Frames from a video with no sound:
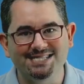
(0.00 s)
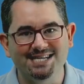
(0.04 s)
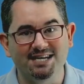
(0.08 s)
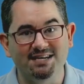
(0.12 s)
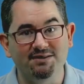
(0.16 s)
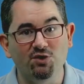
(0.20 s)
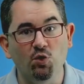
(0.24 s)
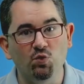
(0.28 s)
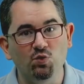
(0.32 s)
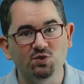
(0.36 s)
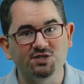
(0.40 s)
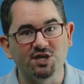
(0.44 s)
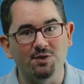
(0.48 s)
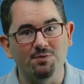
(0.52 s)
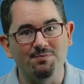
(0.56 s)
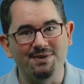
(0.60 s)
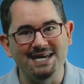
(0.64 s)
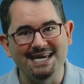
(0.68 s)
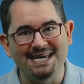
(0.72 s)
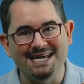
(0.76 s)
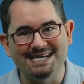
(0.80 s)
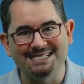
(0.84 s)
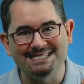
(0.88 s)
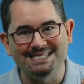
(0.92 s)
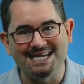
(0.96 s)
can also
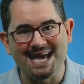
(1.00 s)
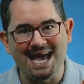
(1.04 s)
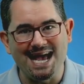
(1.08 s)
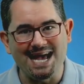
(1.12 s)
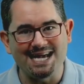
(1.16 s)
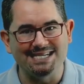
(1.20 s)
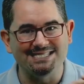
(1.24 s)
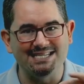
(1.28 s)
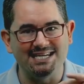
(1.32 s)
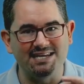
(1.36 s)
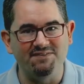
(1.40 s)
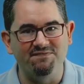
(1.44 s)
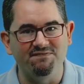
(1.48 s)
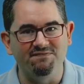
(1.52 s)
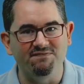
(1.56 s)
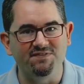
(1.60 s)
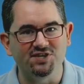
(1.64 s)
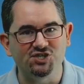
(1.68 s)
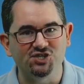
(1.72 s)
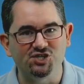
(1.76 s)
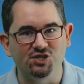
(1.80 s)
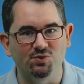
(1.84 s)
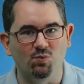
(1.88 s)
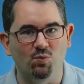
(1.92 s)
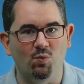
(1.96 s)
be a
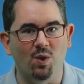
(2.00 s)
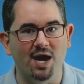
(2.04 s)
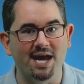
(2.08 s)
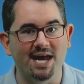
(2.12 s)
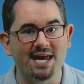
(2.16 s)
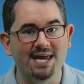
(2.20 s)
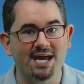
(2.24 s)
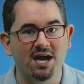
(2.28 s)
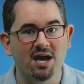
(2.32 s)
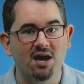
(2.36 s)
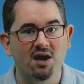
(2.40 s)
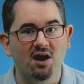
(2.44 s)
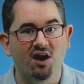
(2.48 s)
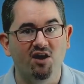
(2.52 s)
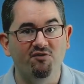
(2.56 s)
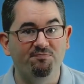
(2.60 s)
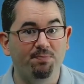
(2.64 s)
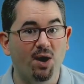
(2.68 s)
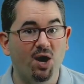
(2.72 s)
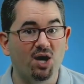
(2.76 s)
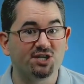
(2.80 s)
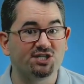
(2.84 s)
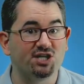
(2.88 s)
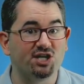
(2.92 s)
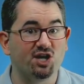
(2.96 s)
tax-efficient way of
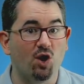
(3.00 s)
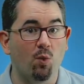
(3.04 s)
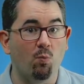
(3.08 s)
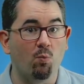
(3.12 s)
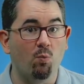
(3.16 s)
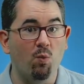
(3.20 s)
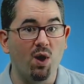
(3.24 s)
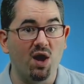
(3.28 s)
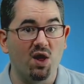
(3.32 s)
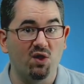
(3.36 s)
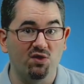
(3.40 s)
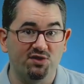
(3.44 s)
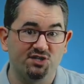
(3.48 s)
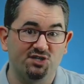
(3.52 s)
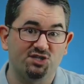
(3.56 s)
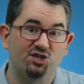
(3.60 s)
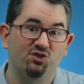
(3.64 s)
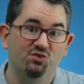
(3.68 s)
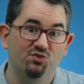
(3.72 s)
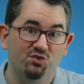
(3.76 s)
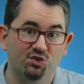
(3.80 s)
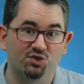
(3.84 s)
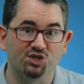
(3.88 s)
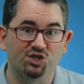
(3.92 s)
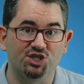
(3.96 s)
passing on wealth to
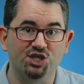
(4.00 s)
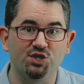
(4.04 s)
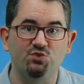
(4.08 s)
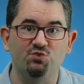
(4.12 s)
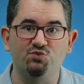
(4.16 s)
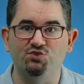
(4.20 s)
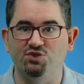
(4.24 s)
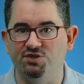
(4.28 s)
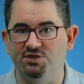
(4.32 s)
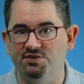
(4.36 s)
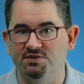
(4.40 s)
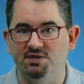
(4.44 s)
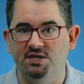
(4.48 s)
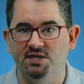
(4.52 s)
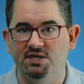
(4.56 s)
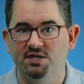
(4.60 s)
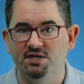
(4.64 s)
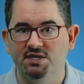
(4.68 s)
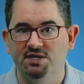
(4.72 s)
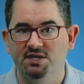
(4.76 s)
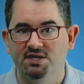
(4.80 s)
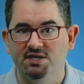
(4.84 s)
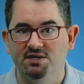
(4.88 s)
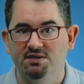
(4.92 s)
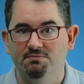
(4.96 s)
your children.
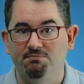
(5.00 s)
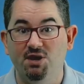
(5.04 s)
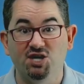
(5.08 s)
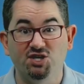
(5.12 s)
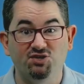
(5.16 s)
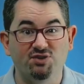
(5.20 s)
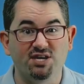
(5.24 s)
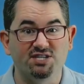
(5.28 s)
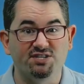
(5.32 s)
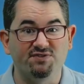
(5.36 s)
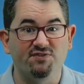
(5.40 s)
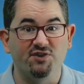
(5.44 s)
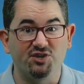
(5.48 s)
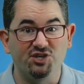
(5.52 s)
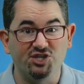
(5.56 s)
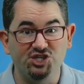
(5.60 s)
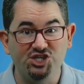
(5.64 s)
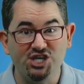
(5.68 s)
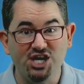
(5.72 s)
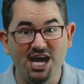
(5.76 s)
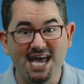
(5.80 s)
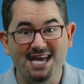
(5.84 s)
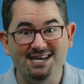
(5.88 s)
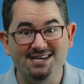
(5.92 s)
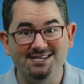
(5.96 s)
By transferring
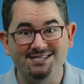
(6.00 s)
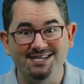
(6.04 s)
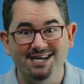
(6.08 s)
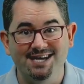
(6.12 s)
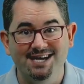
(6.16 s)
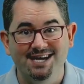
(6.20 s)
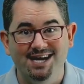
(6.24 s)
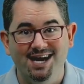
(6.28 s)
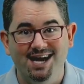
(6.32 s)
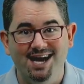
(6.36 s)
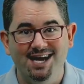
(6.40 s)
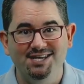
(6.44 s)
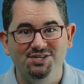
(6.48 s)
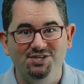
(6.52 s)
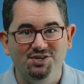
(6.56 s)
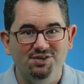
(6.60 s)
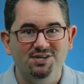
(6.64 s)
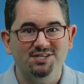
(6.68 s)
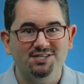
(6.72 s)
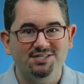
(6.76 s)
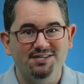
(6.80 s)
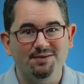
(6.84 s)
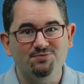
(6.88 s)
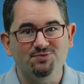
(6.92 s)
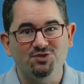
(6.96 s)
shares, you
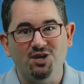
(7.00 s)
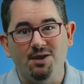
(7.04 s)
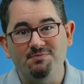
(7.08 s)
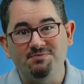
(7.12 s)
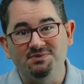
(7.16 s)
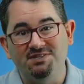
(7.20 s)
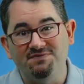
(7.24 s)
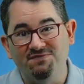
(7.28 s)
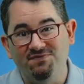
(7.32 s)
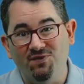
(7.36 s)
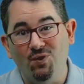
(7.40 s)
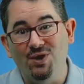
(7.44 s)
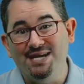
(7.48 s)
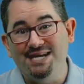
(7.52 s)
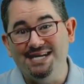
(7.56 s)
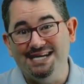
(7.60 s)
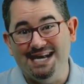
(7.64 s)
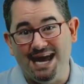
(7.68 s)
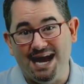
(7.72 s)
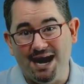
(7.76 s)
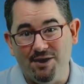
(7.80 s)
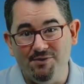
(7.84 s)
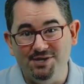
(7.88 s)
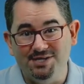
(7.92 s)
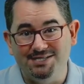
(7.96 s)
can sometimes avoid
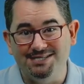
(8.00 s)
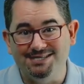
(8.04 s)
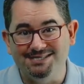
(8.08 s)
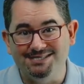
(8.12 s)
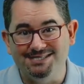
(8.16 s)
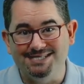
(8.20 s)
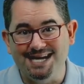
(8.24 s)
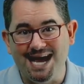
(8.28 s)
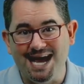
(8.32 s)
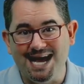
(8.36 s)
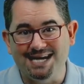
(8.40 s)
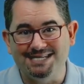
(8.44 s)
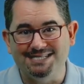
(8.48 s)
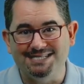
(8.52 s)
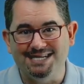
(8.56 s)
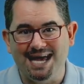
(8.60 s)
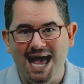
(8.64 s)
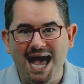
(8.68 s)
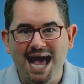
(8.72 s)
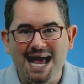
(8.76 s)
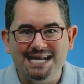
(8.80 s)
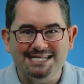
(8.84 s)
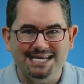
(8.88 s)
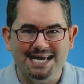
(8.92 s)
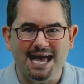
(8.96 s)
inheritance tax
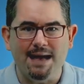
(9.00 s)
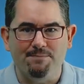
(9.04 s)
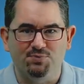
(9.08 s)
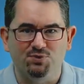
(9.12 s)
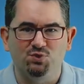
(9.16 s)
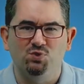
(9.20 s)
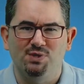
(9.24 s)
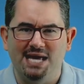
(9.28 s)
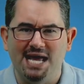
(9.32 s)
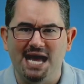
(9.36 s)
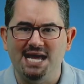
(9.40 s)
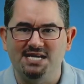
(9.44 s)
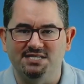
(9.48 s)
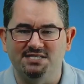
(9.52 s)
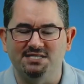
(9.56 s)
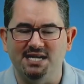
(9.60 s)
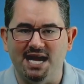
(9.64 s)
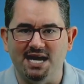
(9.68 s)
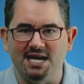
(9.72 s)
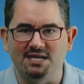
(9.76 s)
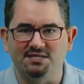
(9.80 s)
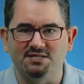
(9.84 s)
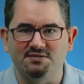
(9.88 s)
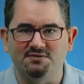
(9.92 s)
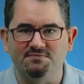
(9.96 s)
and capital gains
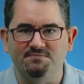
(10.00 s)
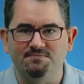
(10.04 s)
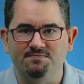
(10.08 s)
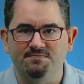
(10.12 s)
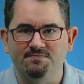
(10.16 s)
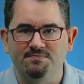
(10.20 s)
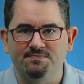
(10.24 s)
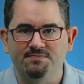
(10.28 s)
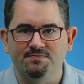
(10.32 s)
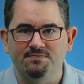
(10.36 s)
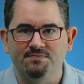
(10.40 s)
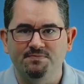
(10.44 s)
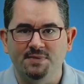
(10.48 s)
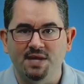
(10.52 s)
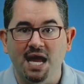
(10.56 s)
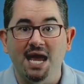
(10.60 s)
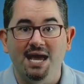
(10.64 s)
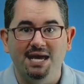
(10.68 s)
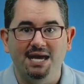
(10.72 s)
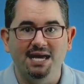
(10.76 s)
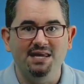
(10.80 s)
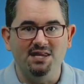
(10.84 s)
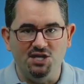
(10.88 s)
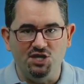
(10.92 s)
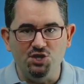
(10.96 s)
tax.
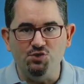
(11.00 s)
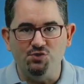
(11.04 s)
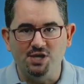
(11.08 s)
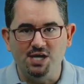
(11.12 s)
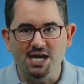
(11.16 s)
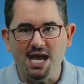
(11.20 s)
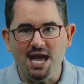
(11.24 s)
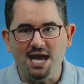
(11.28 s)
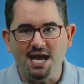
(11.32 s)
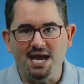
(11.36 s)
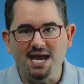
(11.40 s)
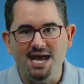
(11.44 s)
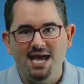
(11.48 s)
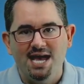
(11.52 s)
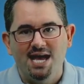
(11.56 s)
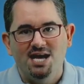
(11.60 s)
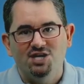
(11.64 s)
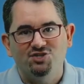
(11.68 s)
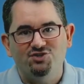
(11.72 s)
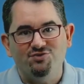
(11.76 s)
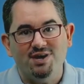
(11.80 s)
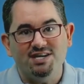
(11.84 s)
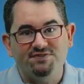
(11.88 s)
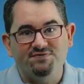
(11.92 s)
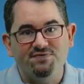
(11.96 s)
In the UK,
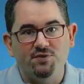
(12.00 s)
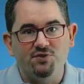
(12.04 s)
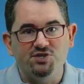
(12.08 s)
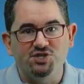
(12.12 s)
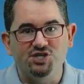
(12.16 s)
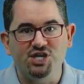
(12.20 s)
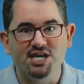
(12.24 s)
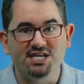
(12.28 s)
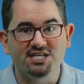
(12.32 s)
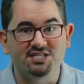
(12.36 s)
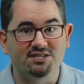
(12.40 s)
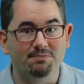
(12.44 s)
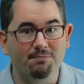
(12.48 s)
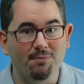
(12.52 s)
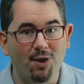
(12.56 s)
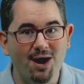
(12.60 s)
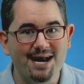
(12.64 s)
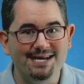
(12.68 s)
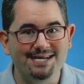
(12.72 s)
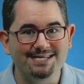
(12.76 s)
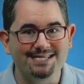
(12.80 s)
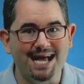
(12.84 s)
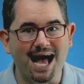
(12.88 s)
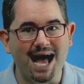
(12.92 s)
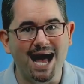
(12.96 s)
transferring shares to
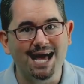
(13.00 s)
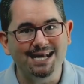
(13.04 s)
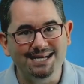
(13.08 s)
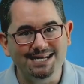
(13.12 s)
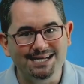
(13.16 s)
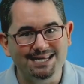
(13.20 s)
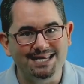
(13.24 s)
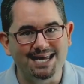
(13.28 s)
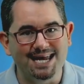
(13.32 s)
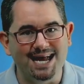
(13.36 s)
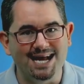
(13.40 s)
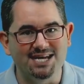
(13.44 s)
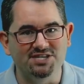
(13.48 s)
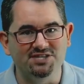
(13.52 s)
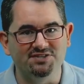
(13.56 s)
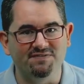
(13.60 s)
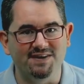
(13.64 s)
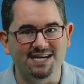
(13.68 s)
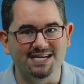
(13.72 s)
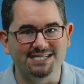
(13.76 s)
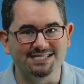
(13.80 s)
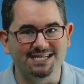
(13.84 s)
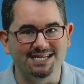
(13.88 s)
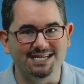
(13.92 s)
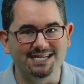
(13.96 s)
minors under the age of
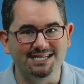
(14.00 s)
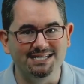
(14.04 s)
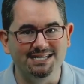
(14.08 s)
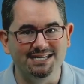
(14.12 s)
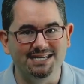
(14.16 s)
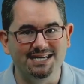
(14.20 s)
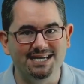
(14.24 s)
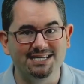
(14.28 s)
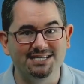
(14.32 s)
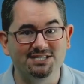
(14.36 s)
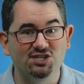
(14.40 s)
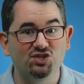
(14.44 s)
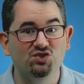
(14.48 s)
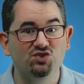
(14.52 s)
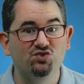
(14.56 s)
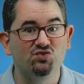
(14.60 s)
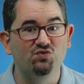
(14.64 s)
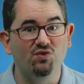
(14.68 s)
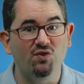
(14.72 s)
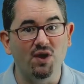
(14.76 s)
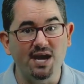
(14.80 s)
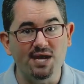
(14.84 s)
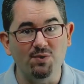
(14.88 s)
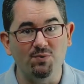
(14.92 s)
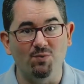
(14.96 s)
18 is a
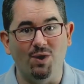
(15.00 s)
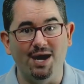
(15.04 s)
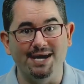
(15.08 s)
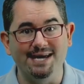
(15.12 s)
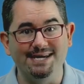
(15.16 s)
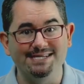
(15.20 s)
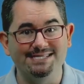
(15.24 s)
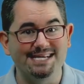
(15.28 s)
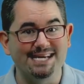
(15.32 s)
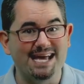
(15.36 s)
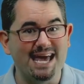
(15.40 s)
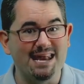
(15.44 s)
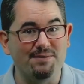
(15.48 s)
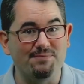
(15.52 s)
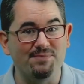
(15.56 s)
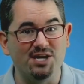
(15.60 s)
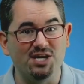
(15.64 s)
great way to get them